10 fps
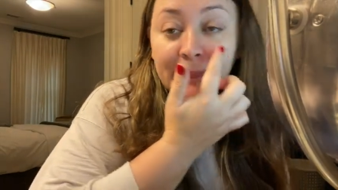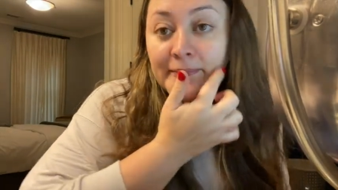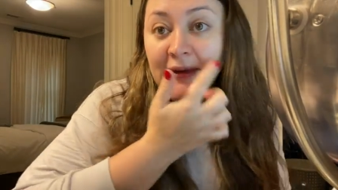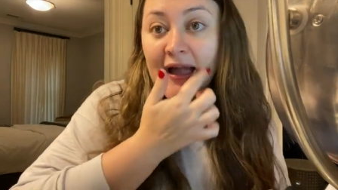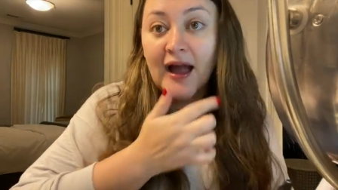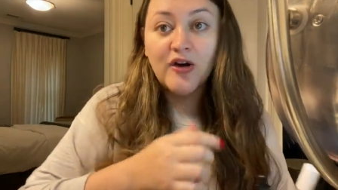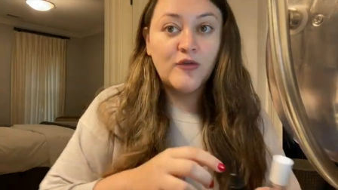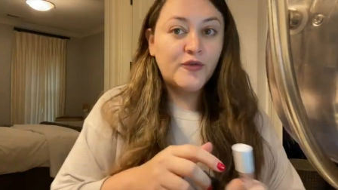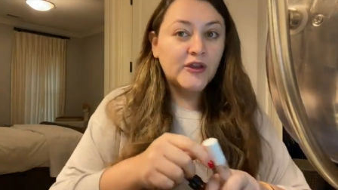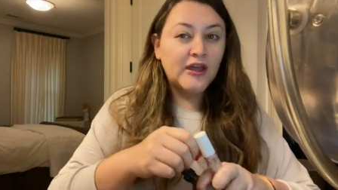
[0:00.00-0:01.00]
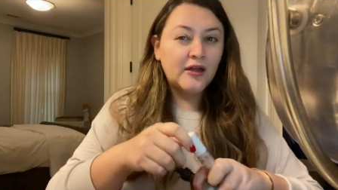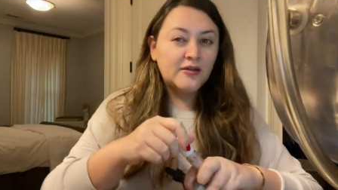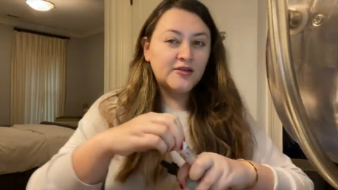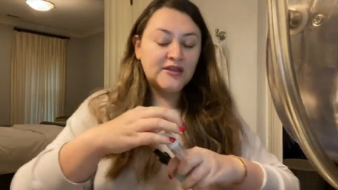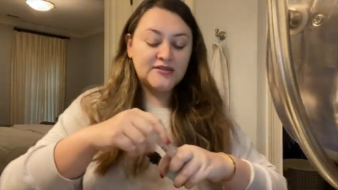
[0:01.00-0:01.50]
yeah, hopefully
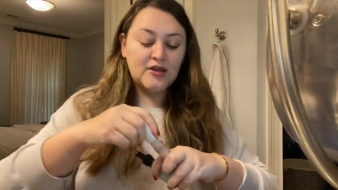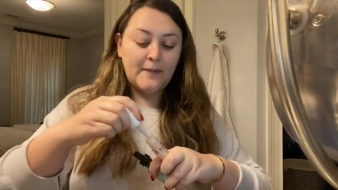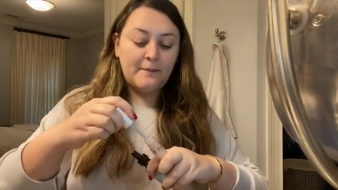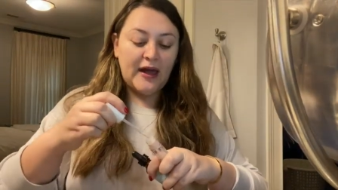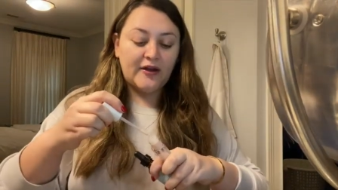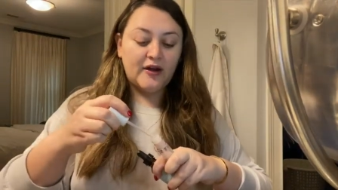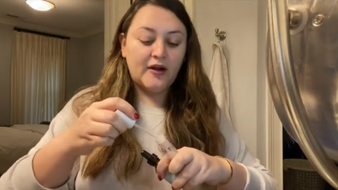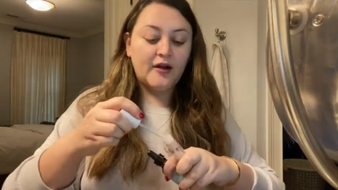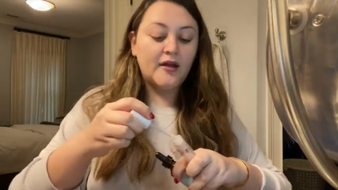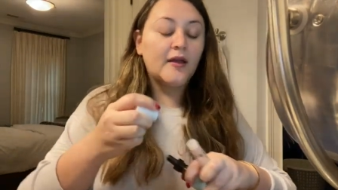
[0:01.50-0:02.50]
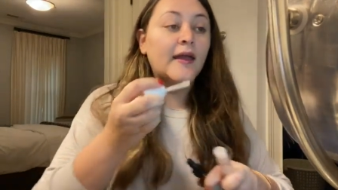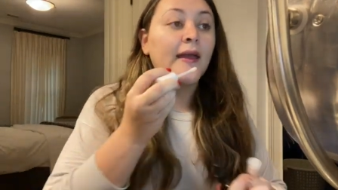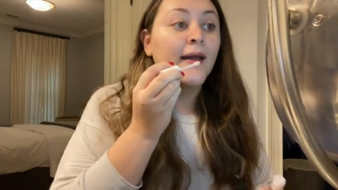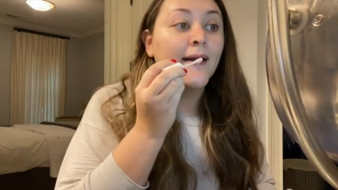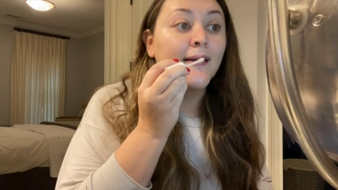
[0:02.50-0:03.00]
things get better
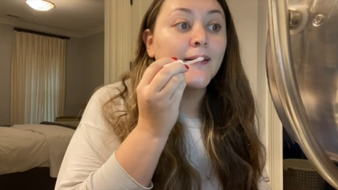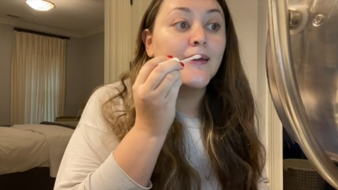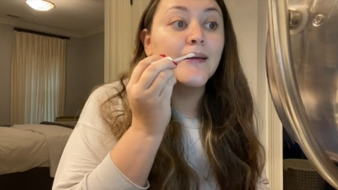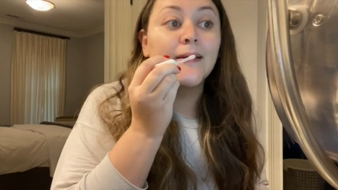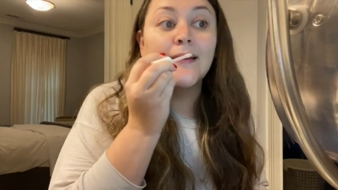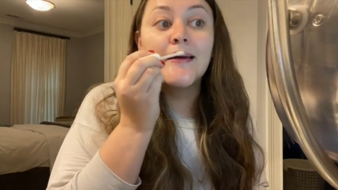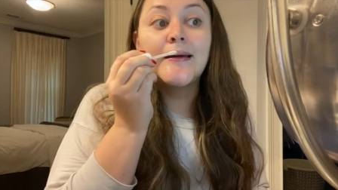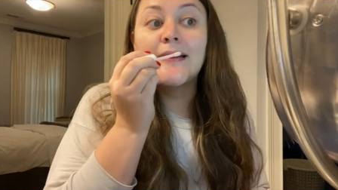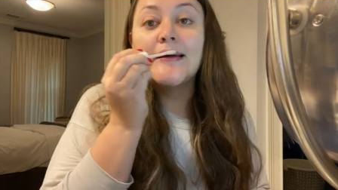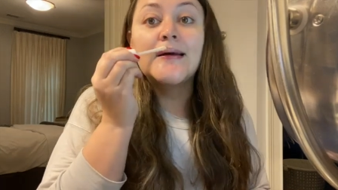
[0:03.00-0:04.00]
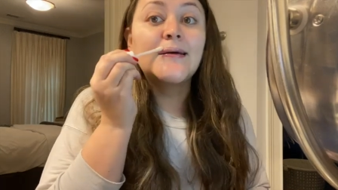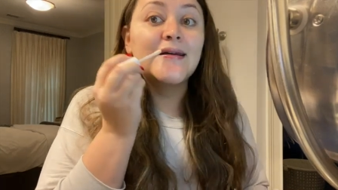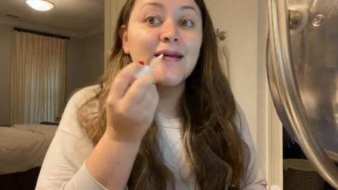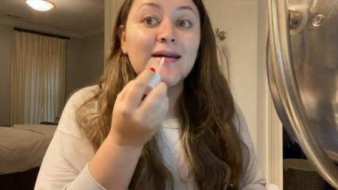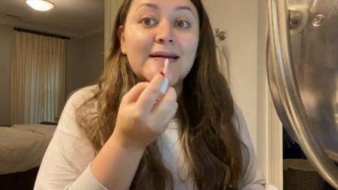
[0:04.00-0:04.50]
and
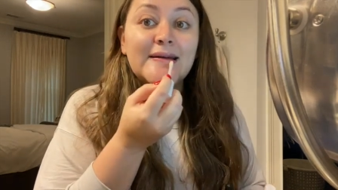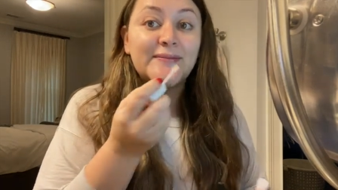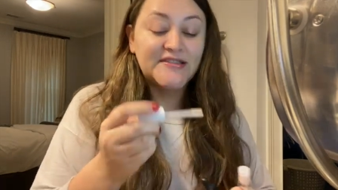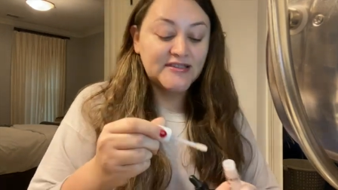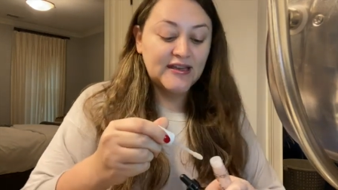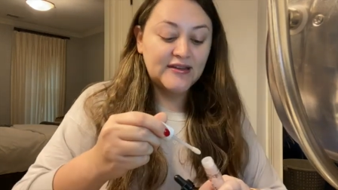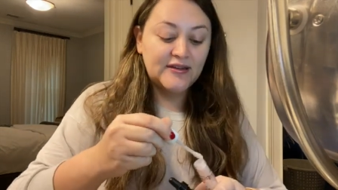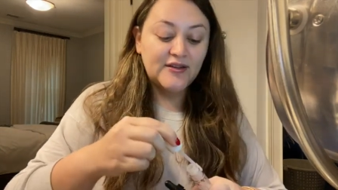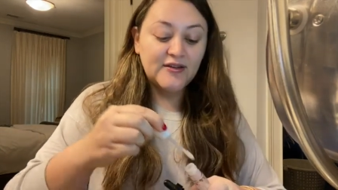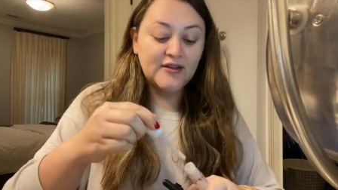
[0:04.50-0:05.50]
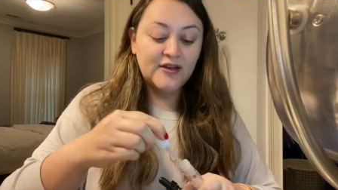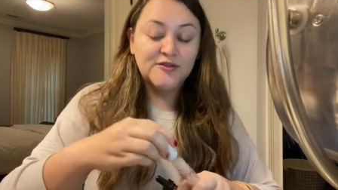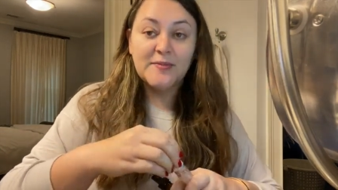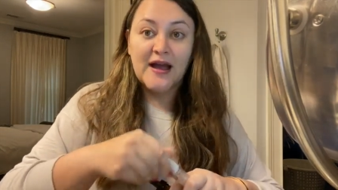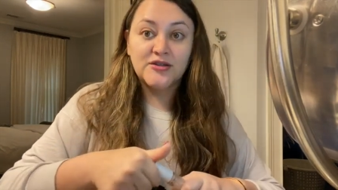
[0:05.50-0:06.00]
my skin
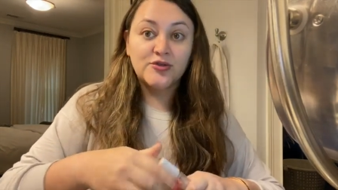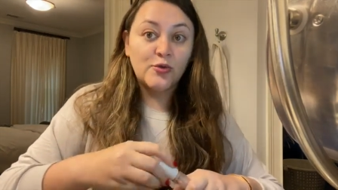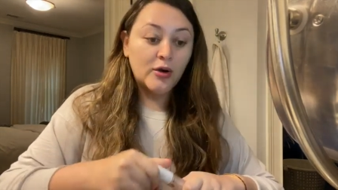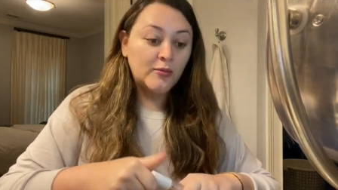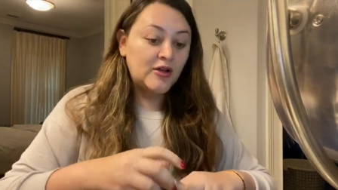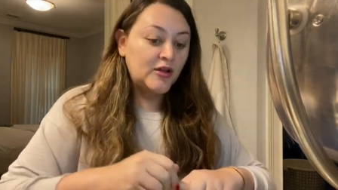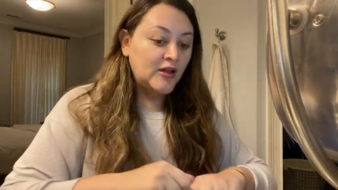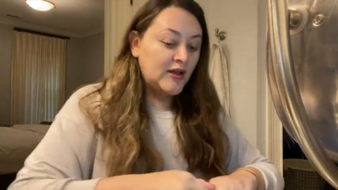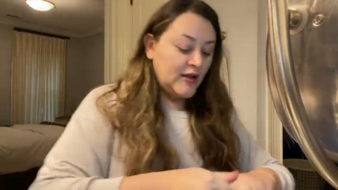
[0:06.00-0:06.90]
goes back to normal.